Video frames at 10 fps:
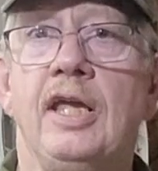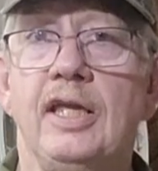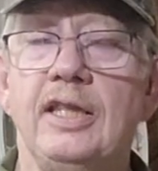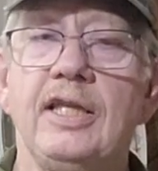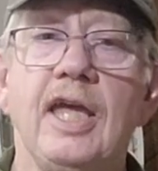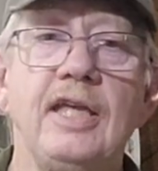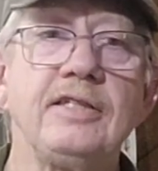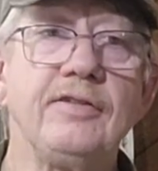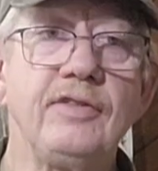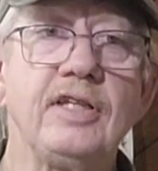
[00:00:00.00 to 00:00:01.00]
In the
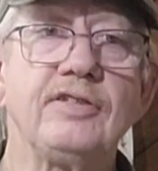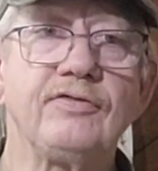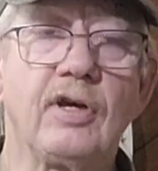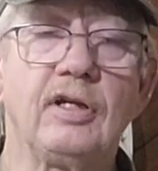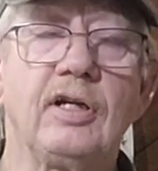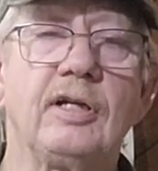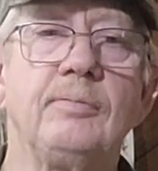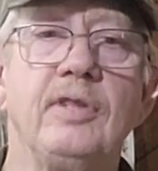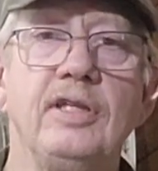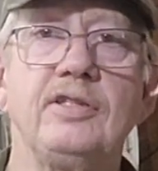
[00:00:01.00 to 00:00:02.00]
case of this
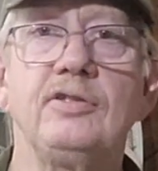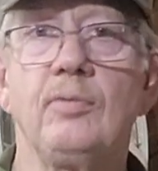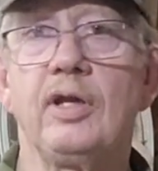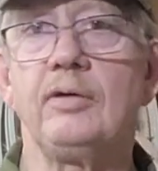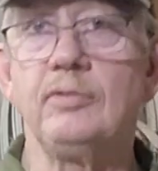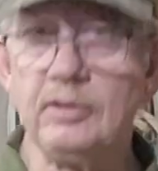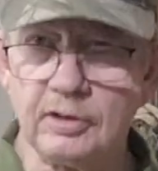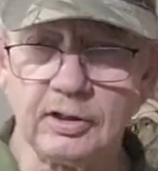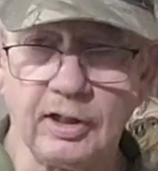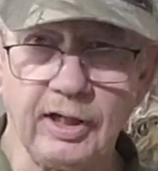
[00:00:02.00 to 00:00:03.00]
firearm, this is what it will
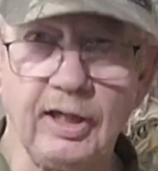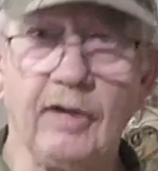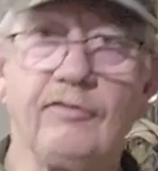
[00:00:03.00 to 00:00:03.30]
look like